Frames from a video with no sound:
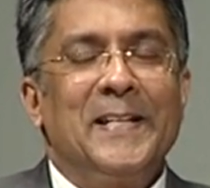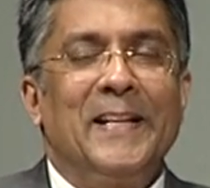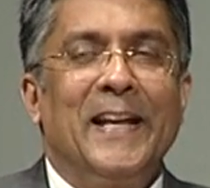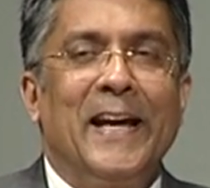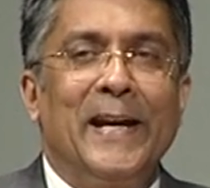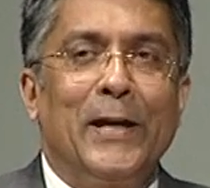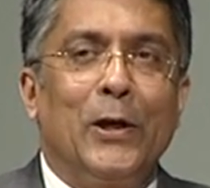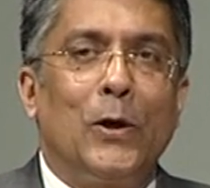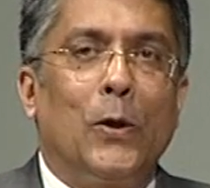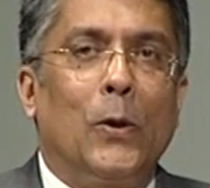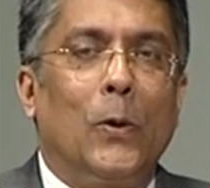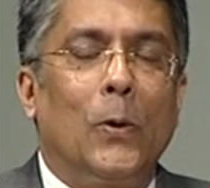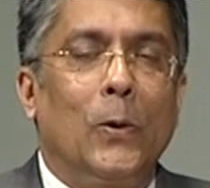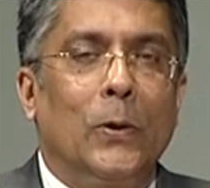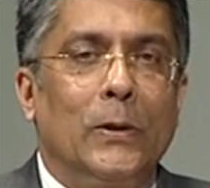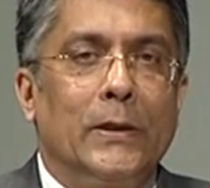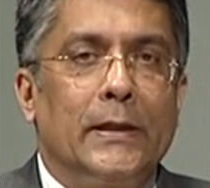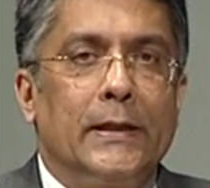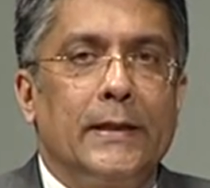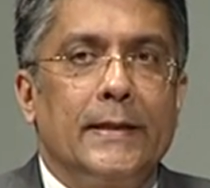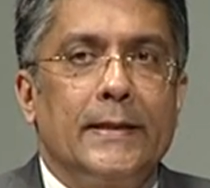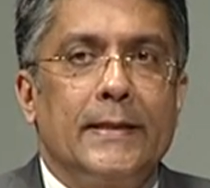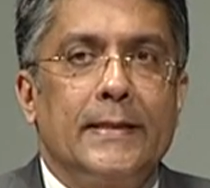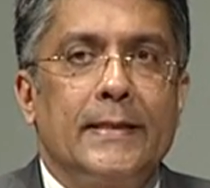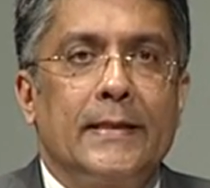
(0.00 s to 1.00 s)
Underlying
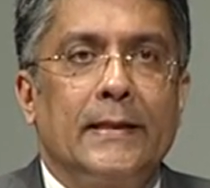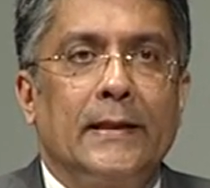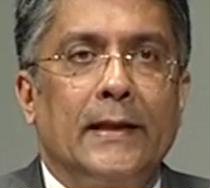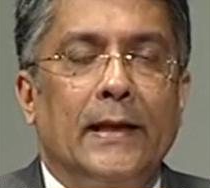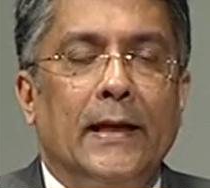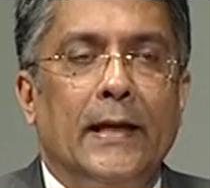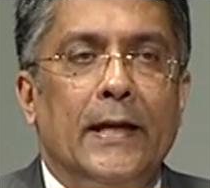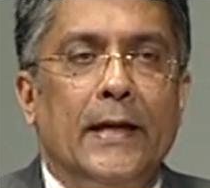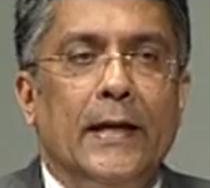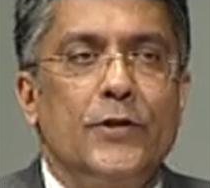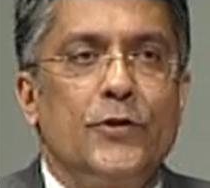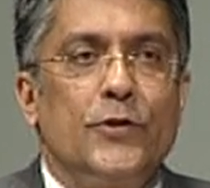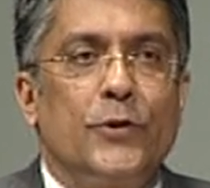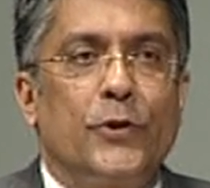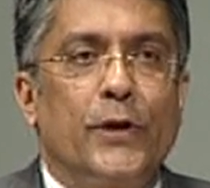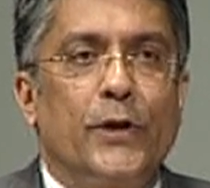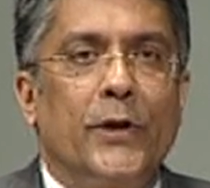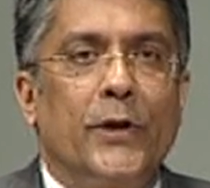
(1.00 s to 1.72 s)
all this,